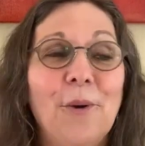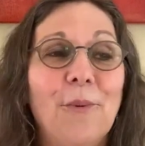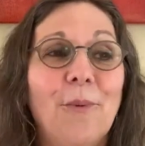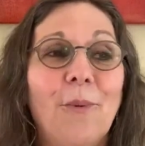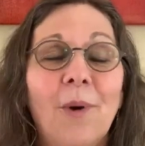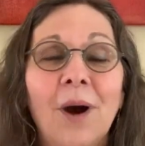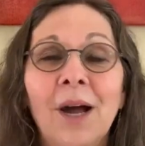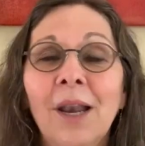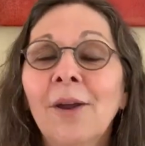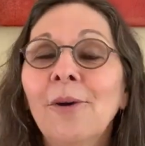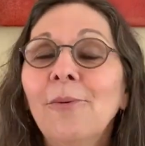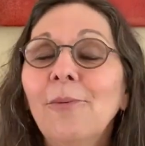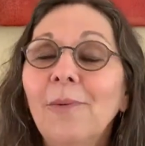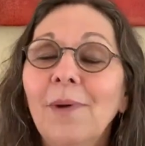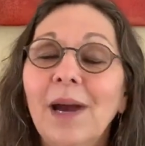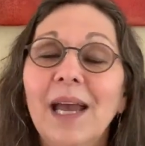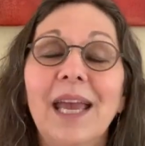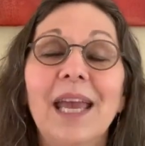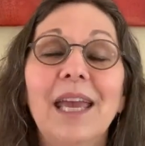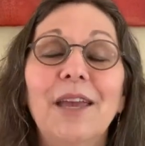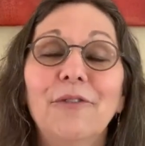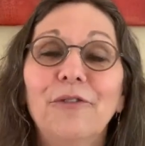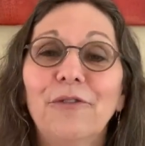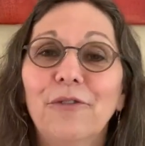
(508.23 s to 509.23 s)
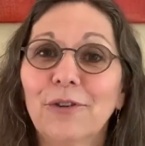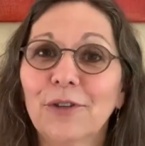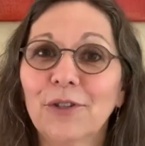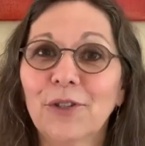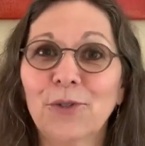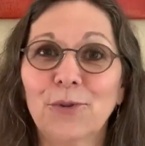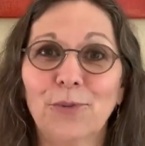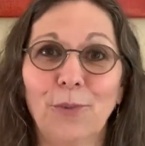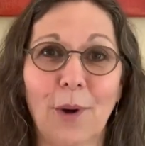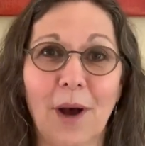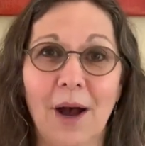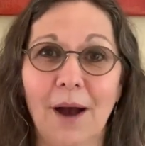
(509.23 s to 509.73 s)
What a way for
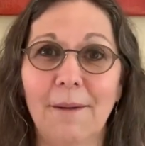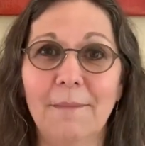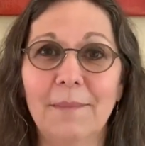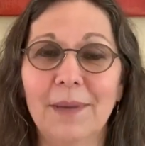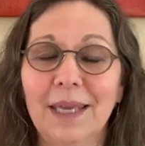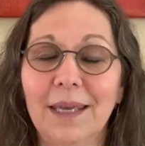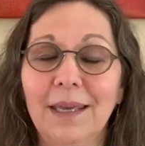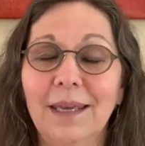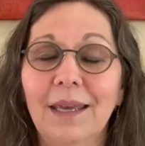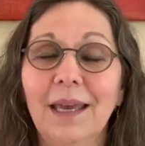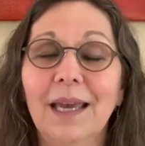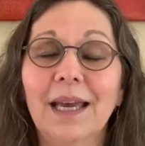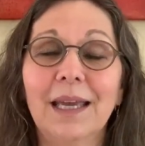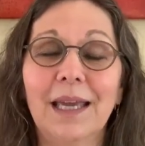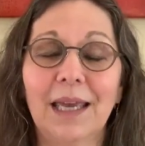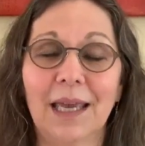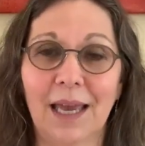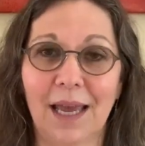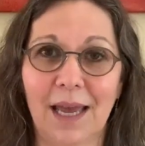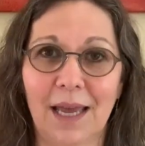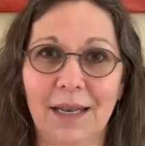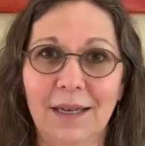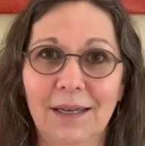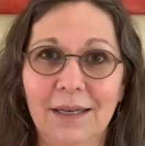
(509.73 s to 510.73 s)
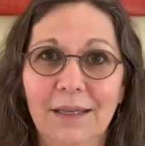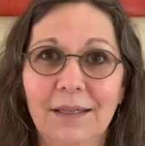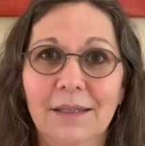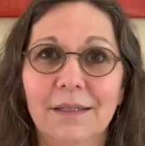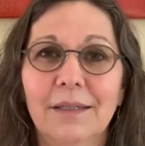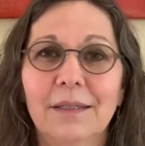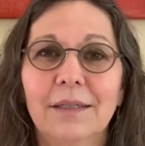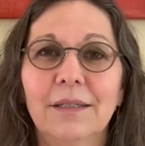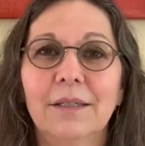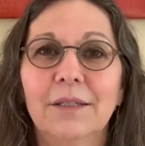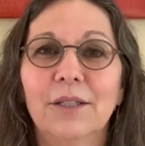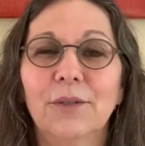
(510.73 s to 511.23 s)
Swami, again,
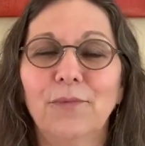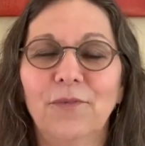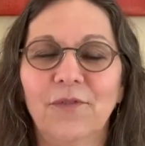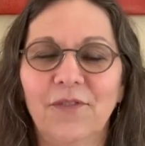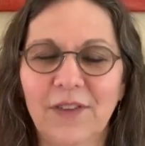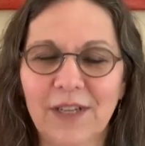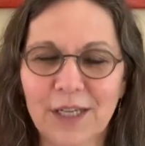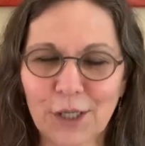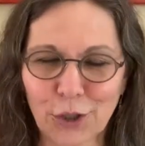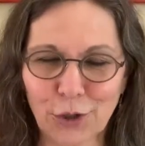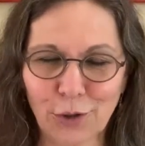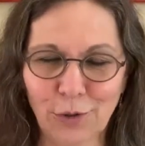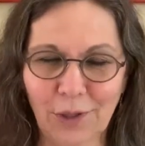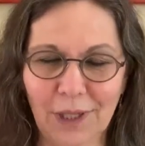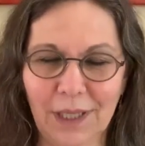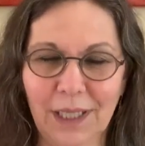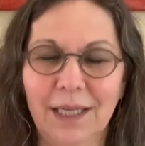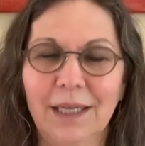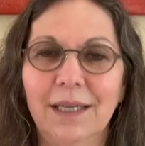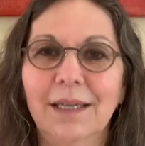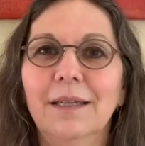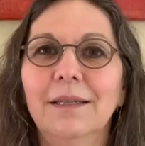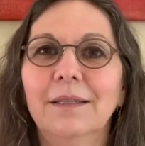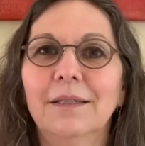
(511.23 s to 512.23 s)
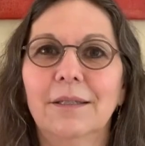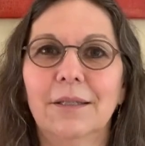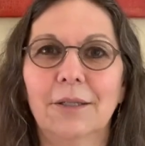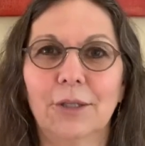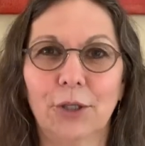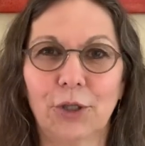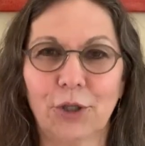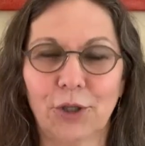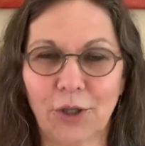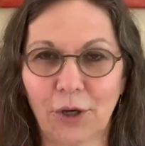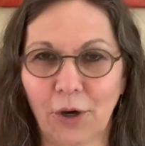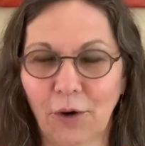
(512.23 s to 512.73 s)
visually, to
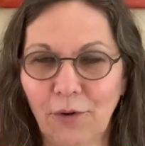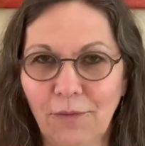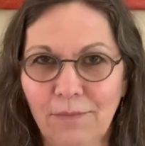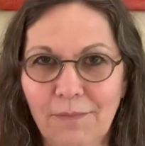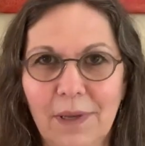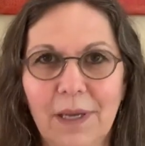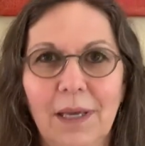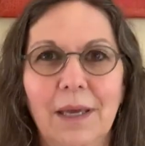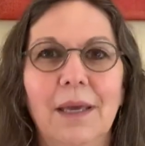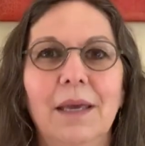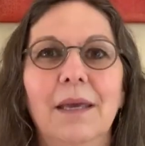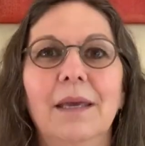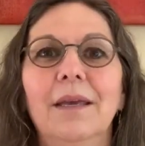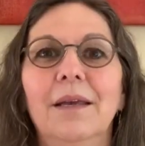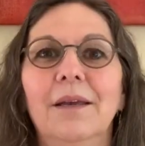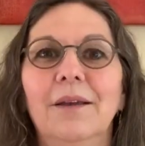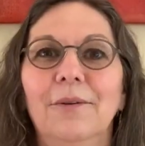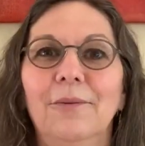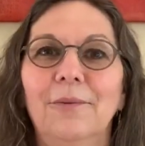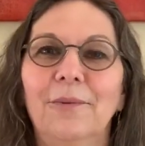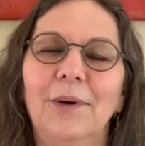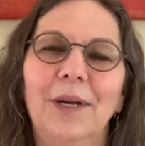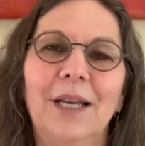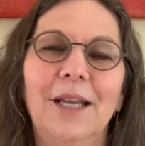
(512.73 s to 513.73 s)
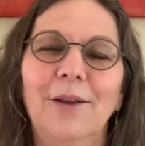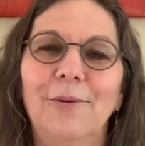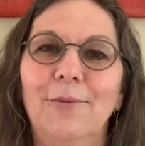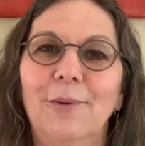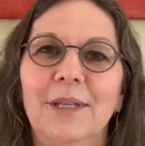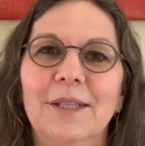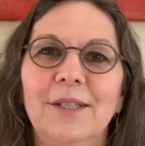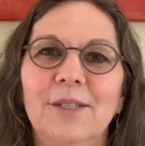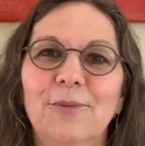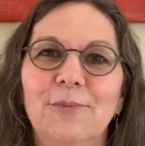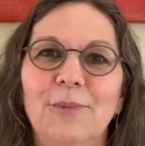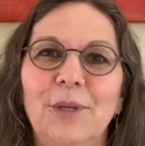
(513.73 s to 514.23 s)
show me what he
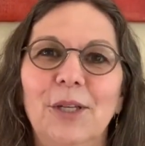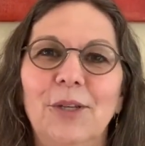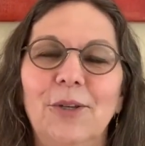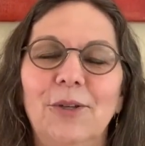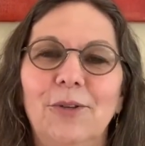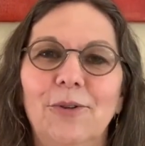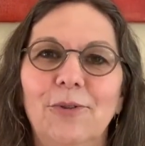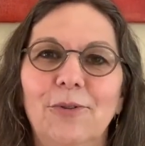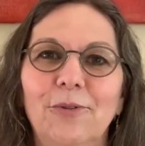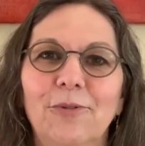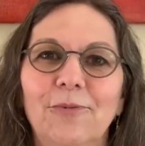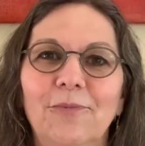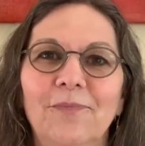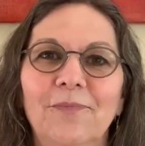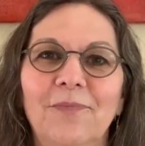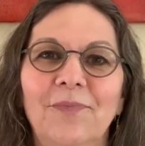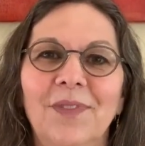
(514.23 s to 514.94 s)
wants me to do.